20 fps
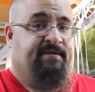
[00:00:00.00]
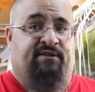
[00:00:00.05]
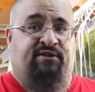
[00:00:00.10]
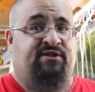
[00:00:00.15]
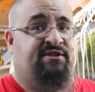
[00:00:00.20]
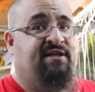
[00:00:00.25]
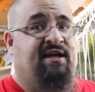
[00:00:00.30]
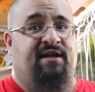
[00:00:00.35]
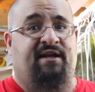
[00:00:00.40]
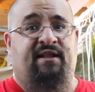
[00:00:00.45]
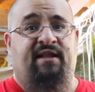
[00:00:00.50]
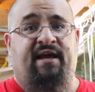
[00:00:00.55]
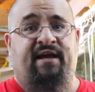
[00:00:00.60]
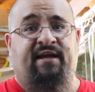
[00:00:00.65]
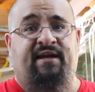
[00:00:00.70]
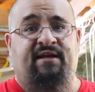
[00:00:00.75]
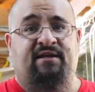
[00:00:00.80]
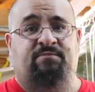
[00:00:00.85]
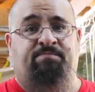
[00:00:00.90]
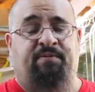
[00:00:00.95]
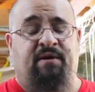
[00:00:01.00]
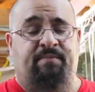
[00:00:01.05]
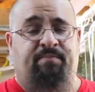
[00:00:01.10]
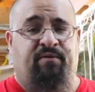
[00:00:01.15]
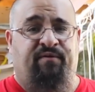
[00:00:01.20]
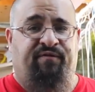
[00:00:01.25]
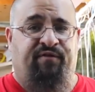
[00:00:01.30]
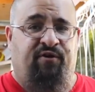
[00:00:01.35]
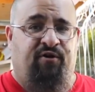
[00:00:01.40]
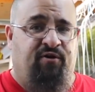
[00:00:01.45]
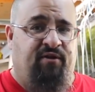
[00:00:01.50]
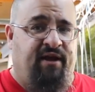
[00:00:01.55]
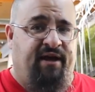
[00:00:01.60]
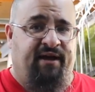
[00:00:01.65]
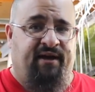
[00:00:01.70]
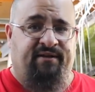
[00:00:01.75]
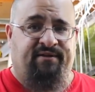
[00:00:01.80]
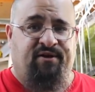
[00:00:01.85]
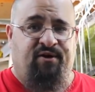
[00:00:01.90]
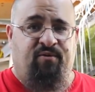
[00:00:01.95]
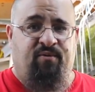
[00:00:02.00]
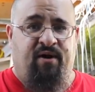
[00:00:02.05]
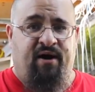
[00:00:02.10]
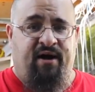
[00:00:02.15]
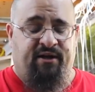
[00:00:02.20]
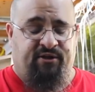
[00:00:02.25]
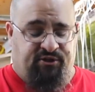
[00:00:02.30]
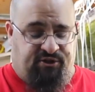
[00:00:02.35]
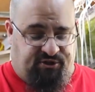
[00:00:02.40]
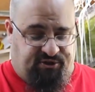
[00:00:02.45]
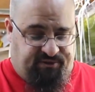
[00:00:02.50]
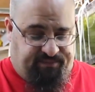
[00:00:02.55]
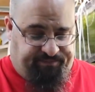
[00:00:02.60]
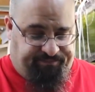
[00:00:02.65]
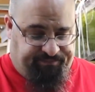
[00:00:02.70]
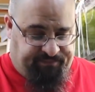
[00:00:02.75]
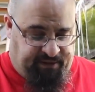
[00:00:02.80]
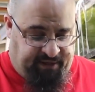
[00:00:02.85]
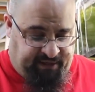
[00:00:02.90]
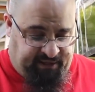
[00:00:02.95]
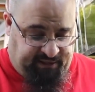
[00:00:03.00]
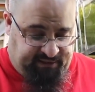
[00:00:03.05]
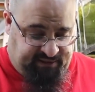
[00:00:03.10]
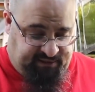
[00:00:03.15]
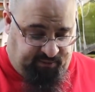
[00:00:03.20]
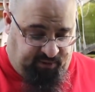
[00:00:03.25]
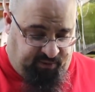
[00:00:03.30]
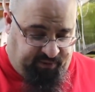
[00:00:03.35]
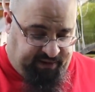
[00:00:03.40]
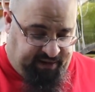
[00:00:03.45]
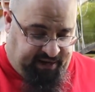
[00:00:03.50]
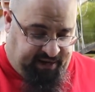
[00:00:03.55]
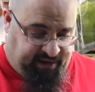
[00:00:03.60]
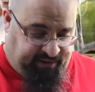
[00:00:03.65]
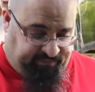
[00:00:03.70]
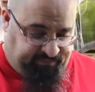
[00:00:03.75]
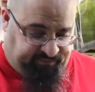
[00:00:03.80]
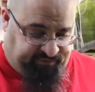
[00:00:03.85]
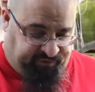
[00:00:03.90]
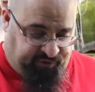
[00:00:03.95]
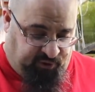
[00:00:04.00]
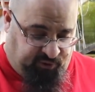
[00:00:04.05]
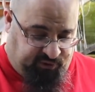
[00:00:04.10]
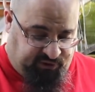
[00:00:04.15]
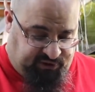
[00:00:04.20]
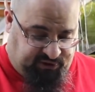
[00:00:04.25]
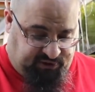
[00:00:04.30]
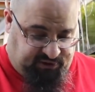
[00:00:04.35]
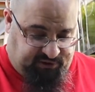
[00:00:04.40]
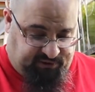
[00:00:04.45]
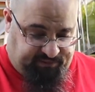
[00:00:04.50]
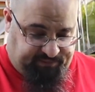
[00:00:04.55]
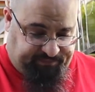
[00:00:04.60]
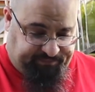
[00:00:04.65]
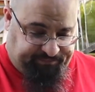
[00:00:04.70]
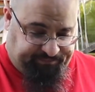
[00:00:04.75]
Just tell them like it is, people. If you don't like it, don't watch. All right, let's see what we got, folks.